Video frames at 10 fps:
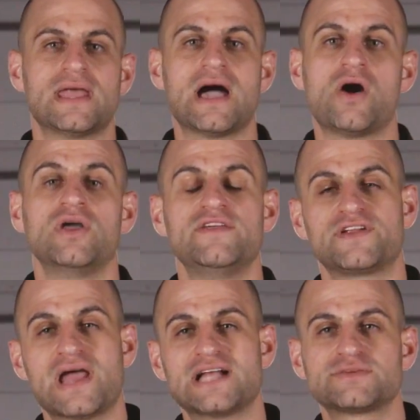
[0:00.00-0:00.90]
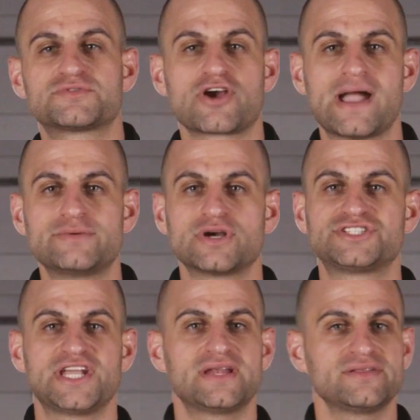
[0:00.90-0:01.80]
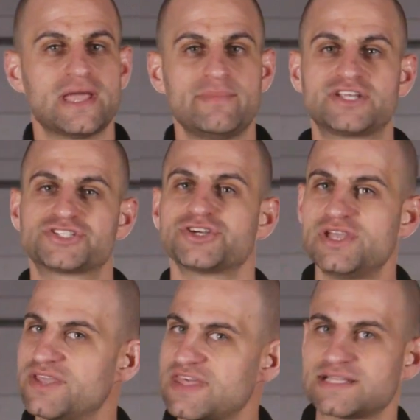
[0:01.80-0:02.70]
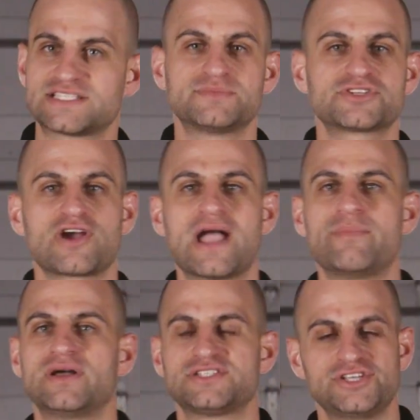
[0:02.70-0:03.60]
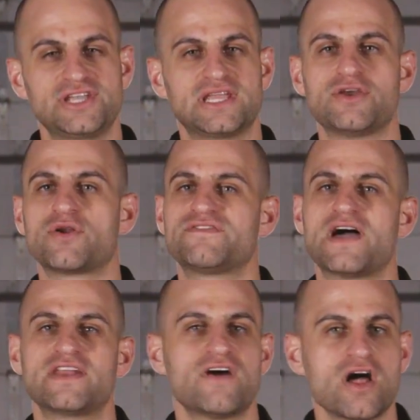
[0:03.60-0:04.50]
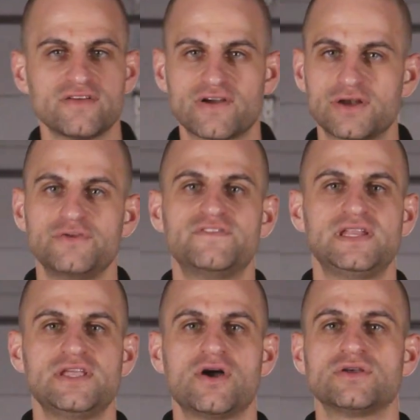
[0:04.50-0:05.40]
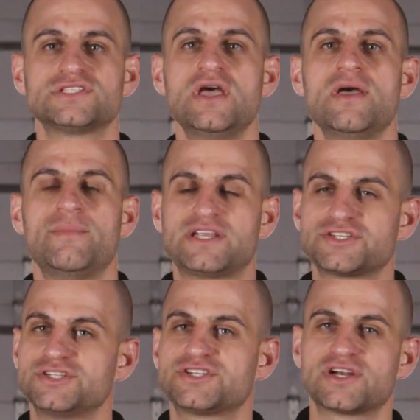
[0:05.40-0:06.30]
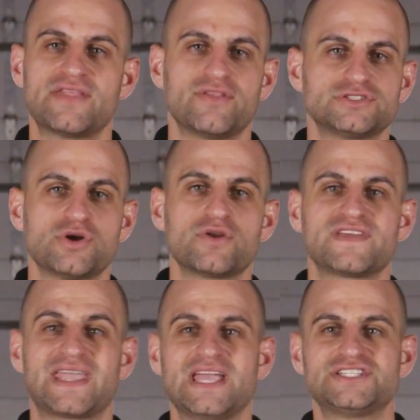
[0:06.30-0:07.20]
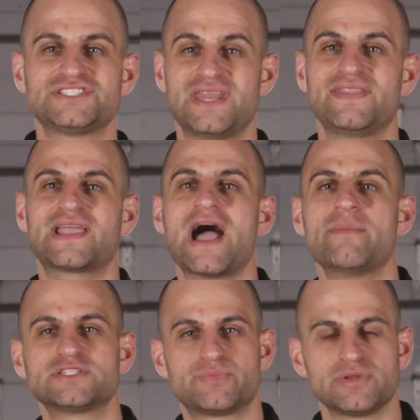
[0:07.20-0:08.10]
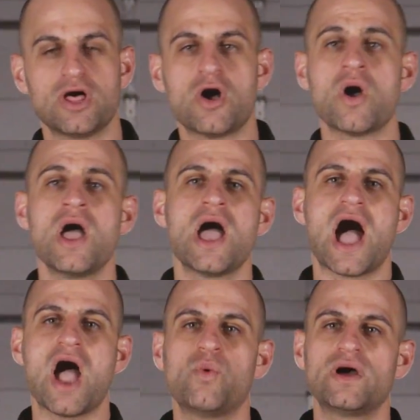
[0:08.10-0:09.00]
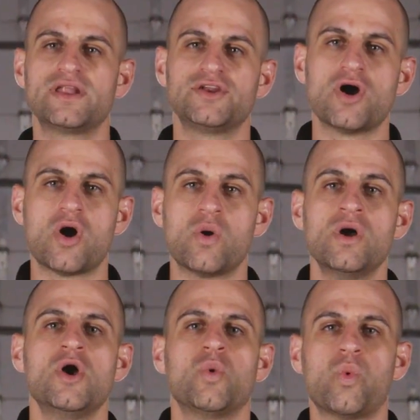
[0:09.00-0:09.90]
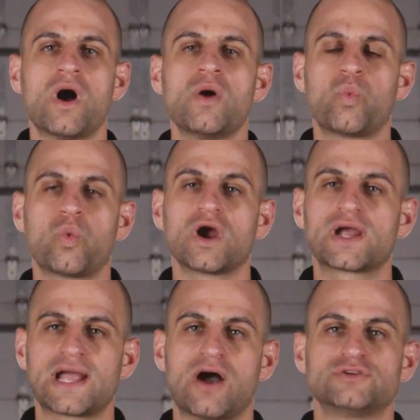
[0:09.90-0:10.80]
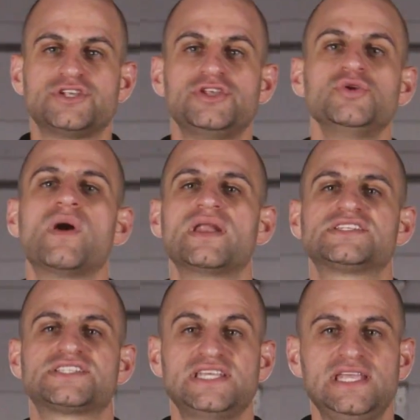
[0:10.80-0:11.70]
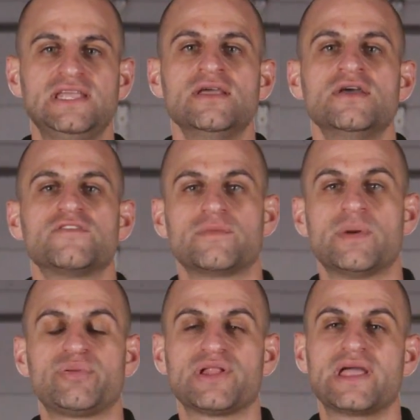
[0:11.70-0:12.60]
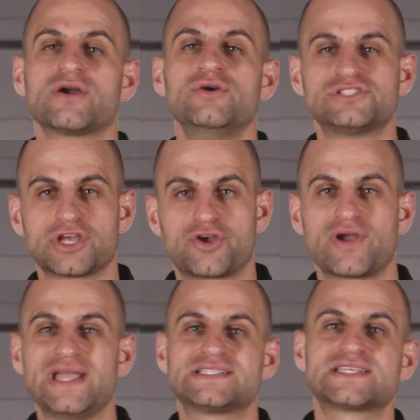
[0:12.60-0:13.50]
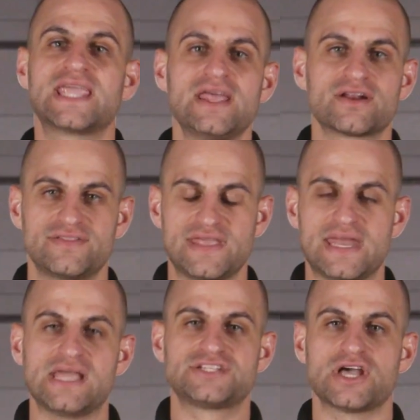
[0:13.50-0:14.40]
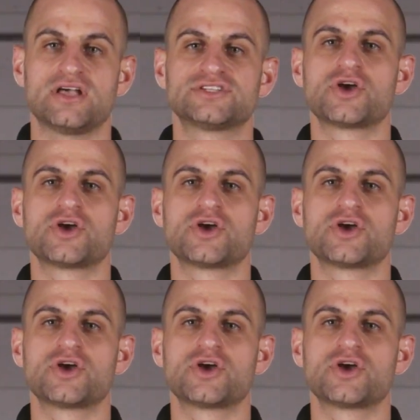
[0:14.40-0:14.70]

Now, if you're not subscribed to our channel yet, make sure you hit that subscribe button so you get notified of all of our new videos. Make sure you turn on those notifications. And in the comments below, I wanna know, what workout do you wanna see from a player who's a great skater in the NHL?